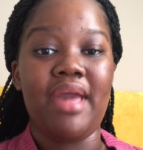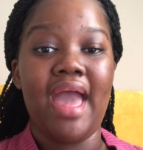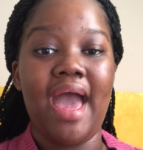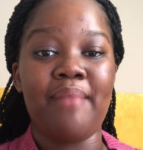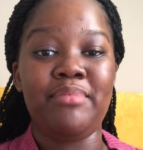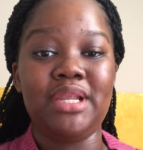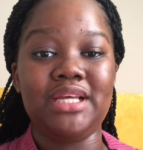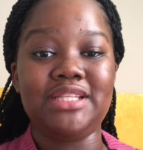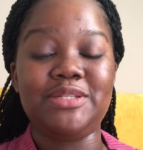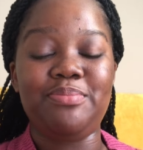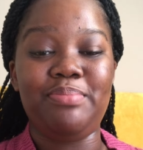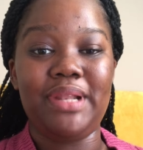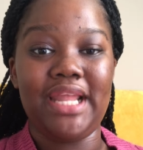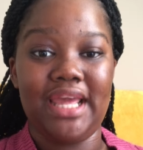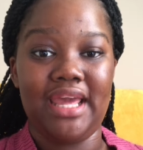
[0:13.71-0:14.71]
Hamlet's
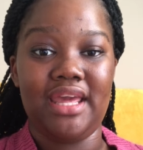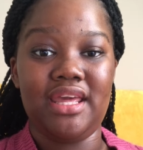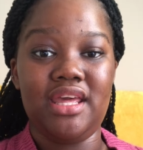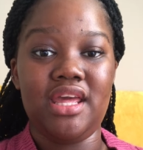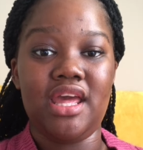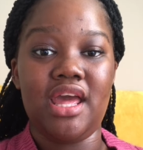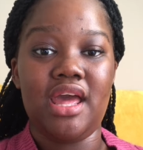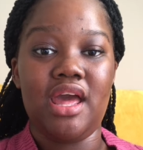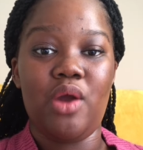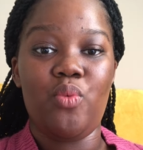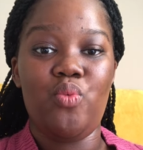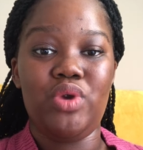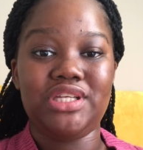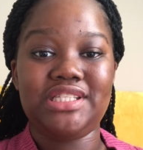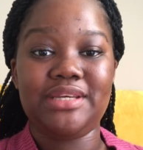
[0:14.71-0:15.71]
play
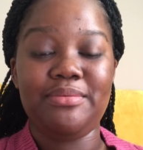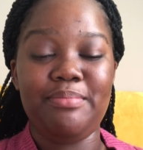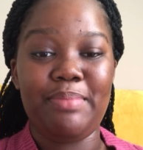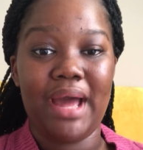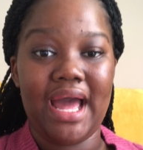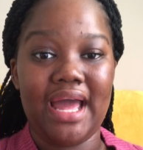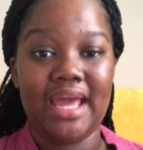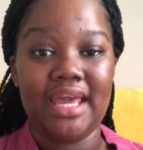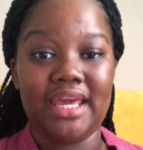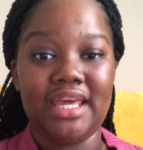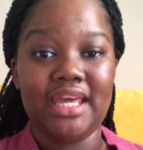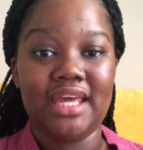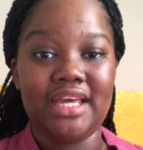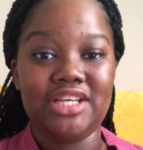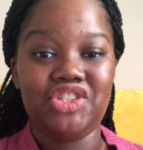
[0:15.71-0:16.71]
written by
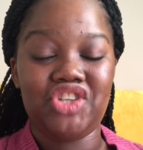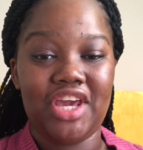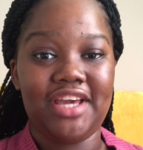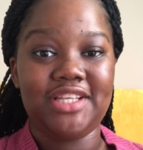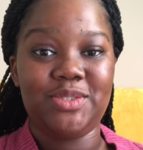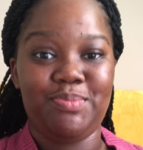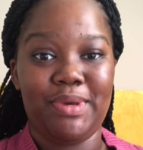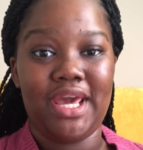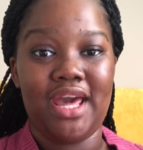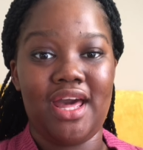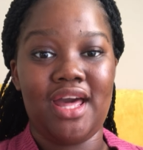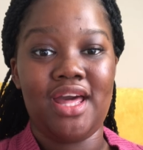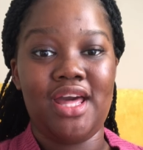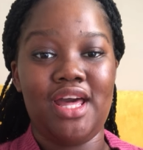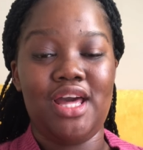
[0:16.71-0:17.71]

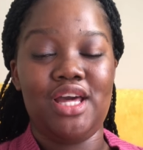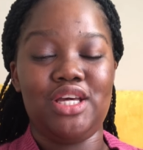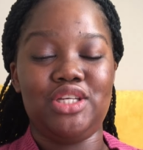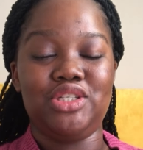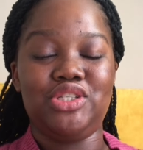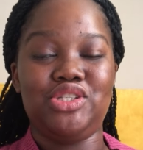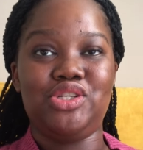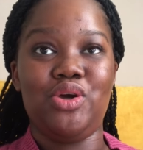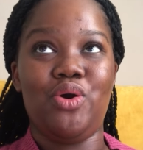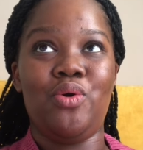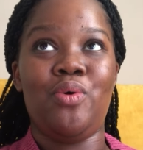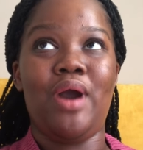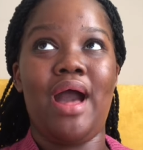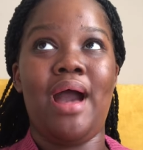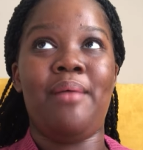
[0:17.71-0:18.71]
Shakespeare.
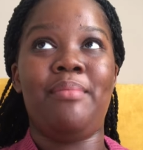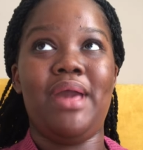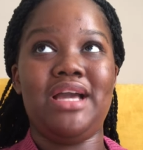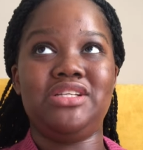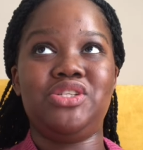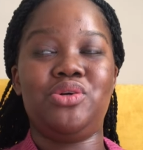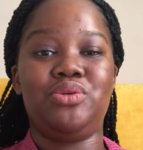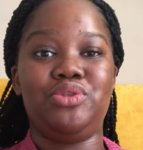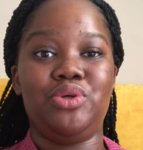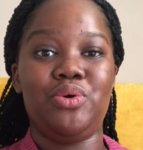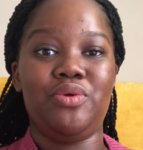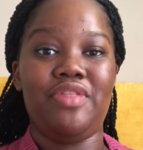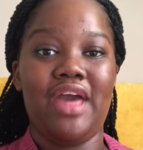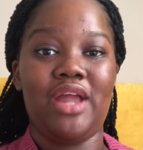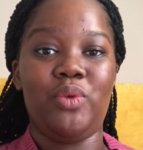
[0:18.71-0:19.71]
So, as you'll
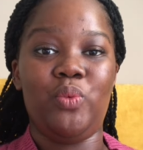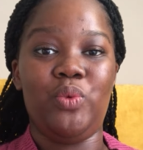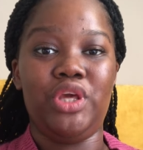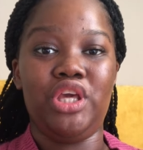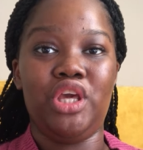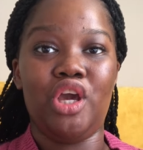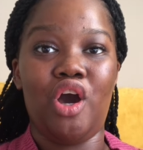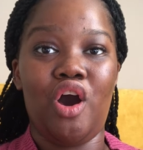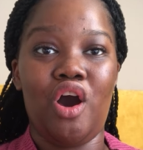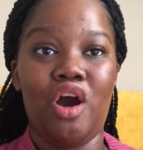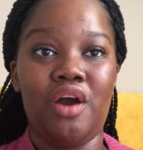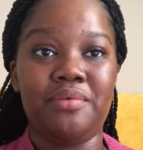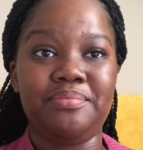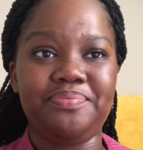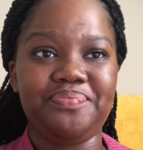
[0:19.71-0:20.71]
know, that we are